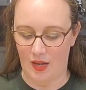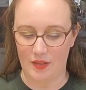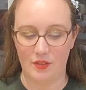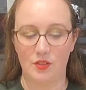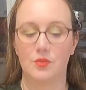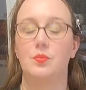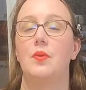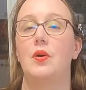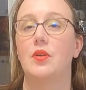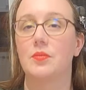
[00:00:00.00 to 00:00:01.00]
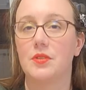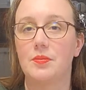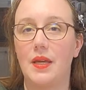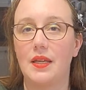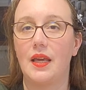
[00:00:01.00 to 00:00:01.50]
You're welcome to
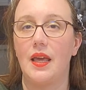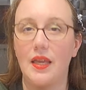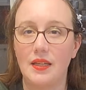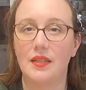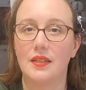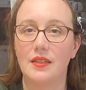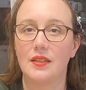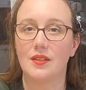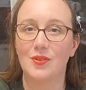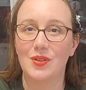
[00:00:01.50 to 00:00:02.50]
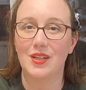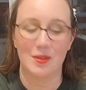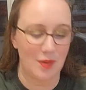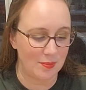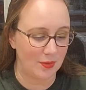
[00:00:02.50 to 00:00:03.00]
make anything that you can come
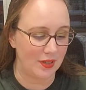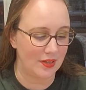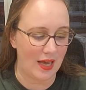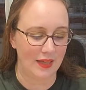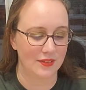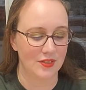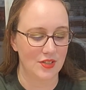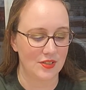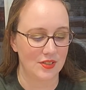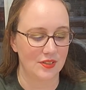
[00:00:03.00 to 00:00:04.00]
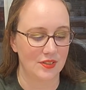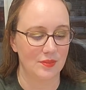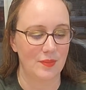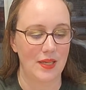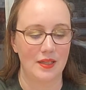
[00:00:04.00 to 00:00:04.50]
up with. I had suggestions to
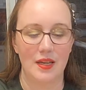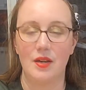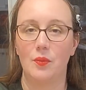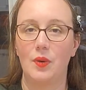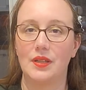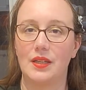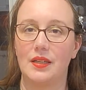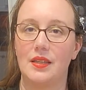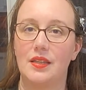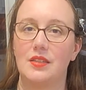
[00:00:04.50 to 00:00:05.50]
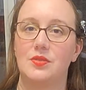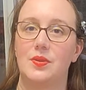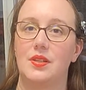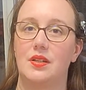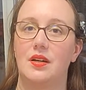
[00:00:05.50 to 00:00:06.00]
make one like this
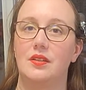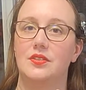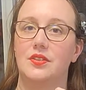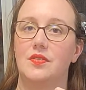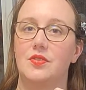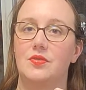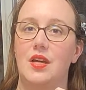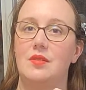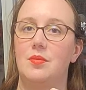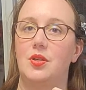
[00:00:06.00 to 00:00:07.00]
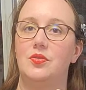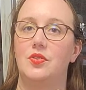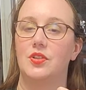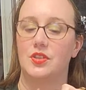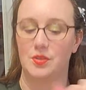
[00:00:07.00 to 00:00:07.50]
with the colors of the rainbow
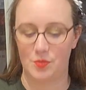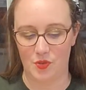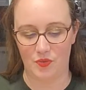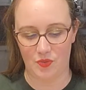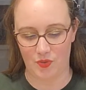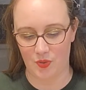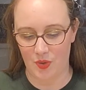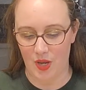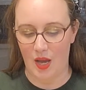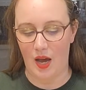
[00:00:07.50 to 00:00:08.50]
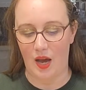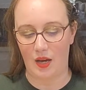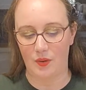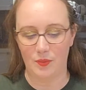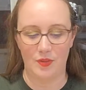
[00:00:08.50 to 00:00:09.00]
for it to move through.
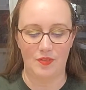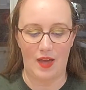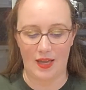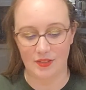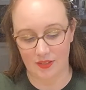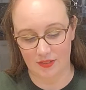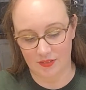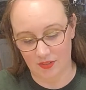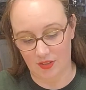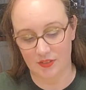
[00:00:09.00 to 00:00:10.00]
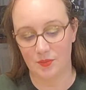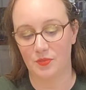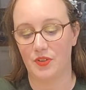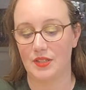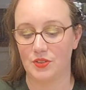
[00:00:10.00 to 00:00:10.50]
I saw some
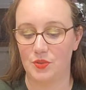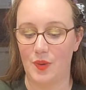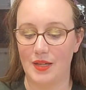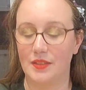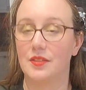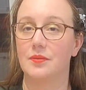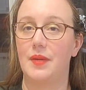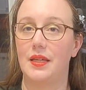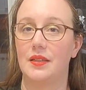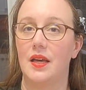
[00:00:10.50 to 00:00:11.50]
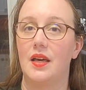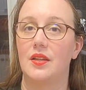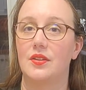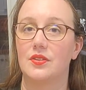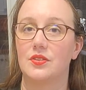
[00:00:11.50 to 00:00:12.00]
friends who wanted to make
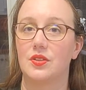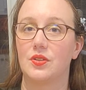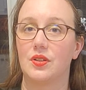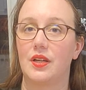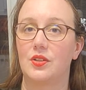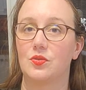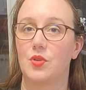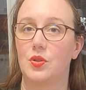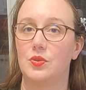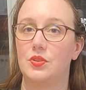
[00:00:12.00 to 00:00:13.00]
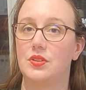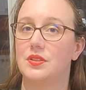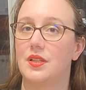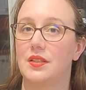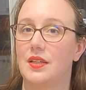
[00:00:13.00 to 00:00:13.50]
theirs look like roads
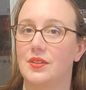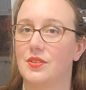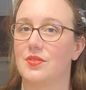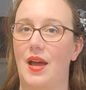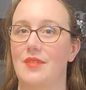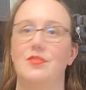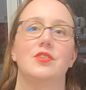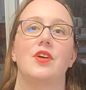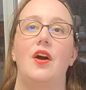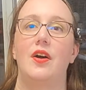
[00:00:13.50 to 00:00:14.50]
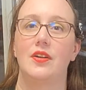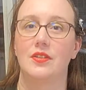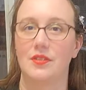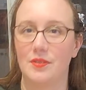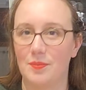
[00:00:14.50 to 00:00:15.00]
that they could drive their car
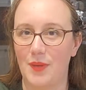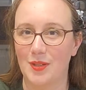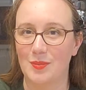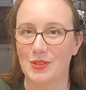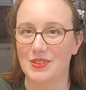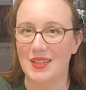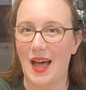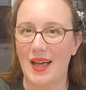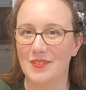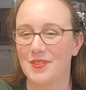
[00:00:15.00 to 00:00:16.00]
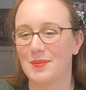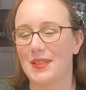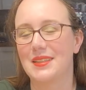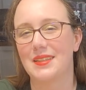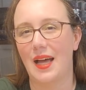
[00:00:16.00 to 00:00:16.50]
marbles on from
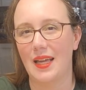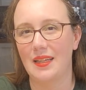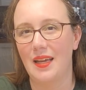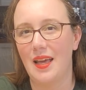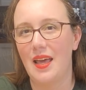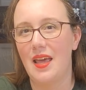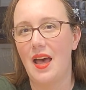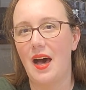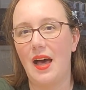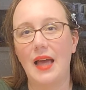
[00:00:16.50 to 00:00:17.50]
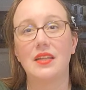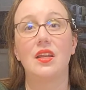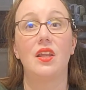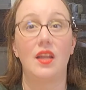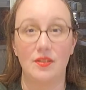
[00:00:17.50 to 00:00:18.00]
inside. I'd
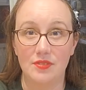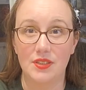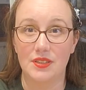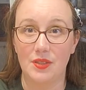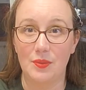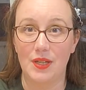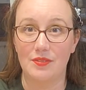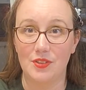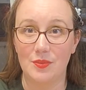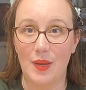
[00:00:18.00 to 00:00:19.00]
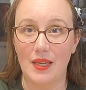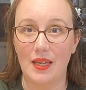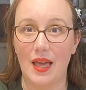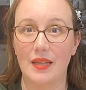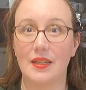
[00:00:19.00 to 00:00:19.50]
love to see whatever you make,
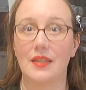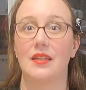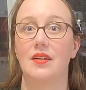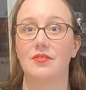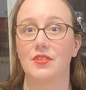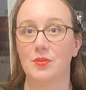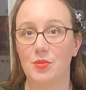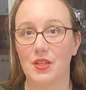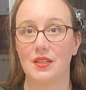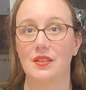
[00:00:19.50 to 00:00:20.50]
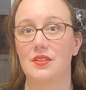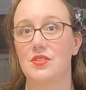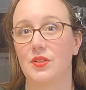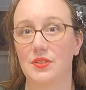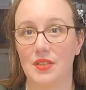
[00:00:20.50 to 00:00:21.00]
and I'd love for you to bring it in and
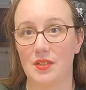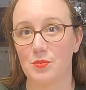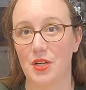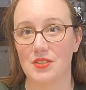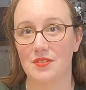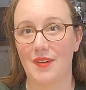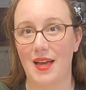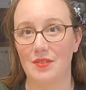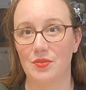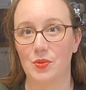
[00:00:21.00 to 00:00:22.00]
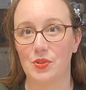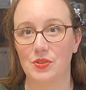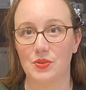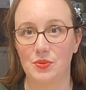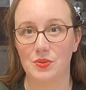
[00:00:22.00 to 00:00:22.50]
show us at Impression 5 or
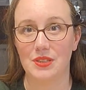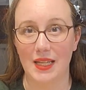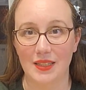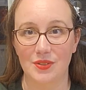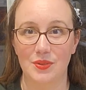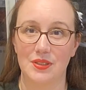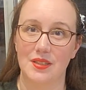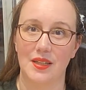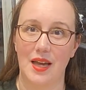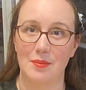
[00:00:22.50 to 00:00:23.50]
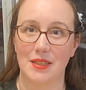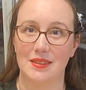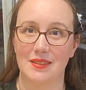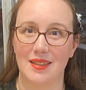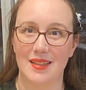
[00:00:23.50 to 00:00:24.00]
to send it to us in the
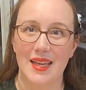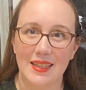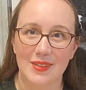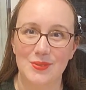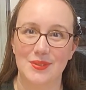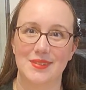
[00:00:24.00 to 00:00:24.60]
comments. Thank you.